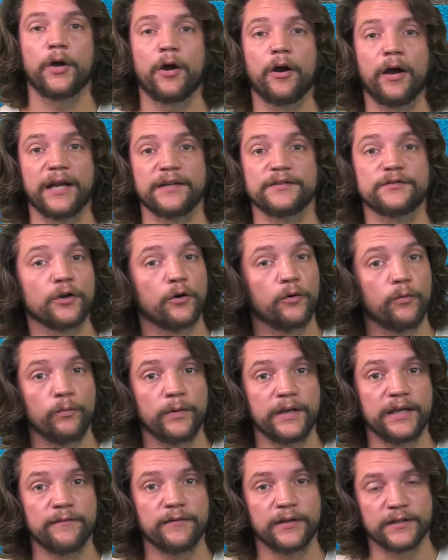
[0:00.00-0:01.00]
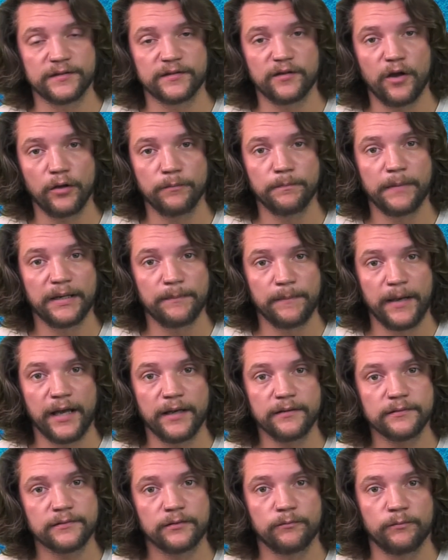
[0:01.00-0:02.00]
All right, so we've installed
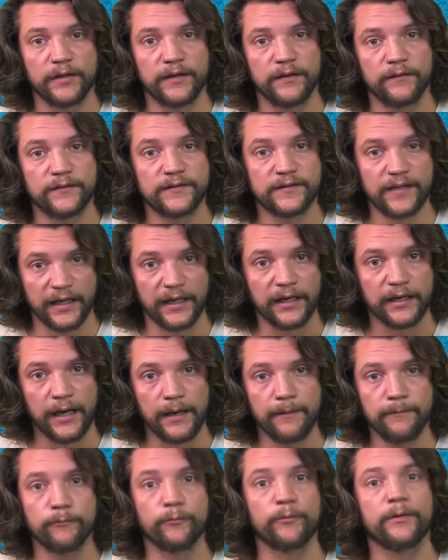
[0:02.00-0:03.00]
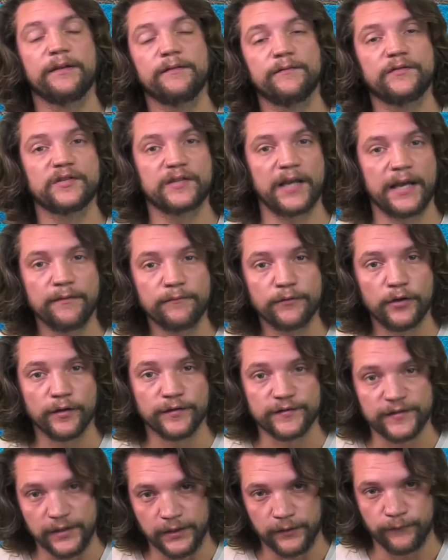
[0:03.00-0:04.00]
MetaMask, we've set it up, we've saved our
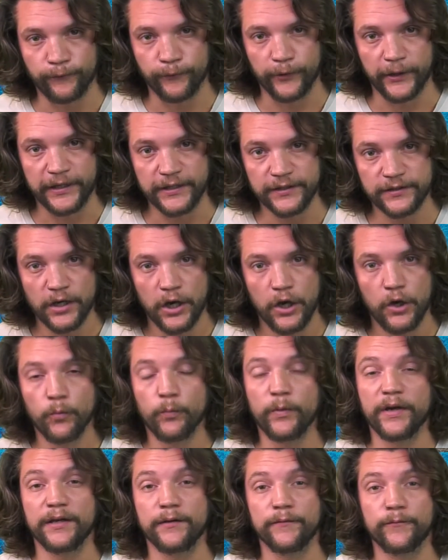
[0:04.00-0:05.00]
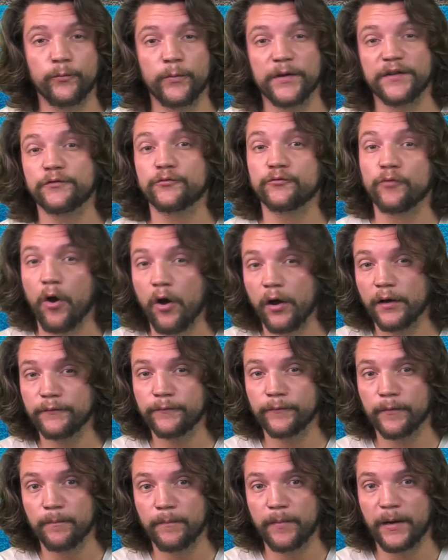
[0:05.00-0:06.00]
seed phrase, we've withdrawn
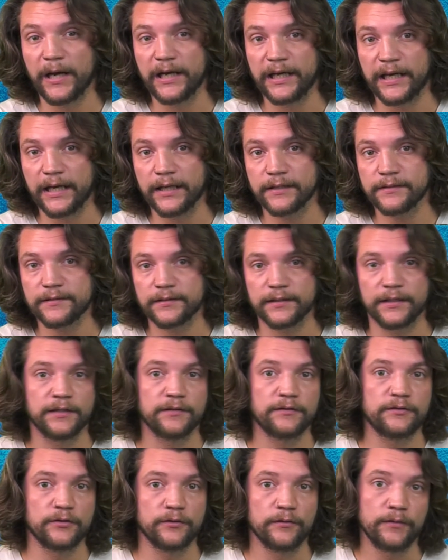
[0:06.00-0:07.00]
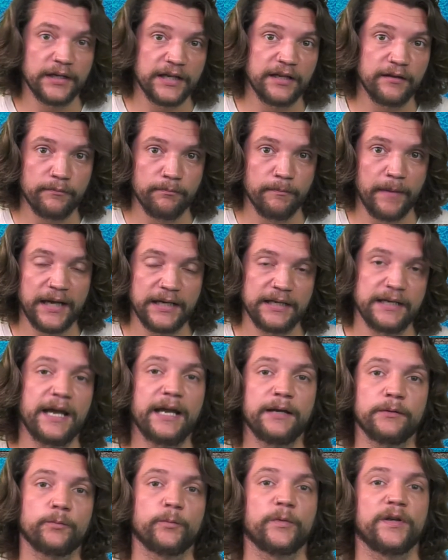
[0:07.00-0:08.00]
from Binance into ETH
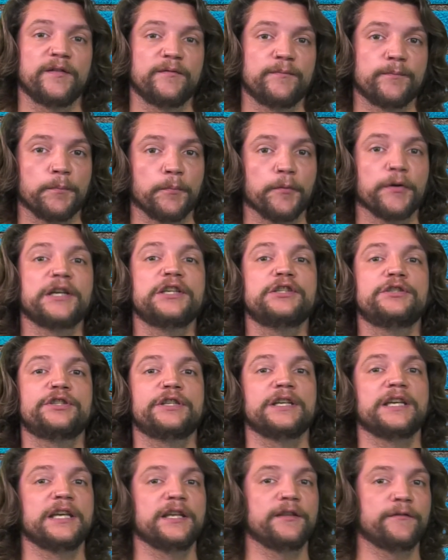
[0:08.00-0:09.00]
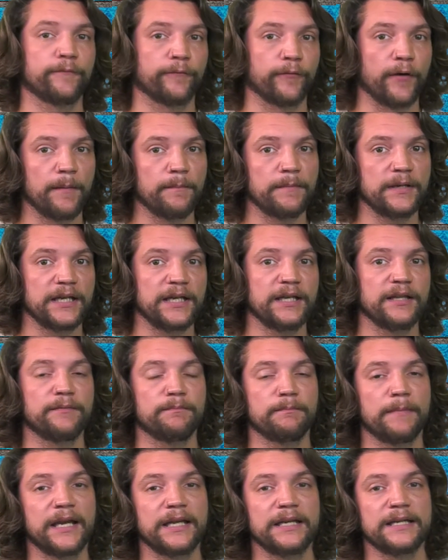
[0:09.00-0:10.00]
mainnet, we've bridged ETH from ETH
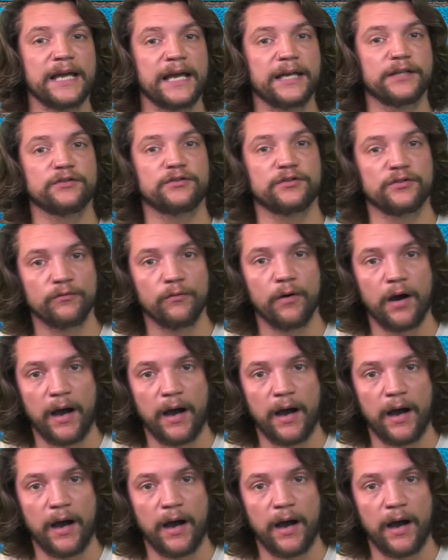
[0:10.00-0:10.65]
mainnet to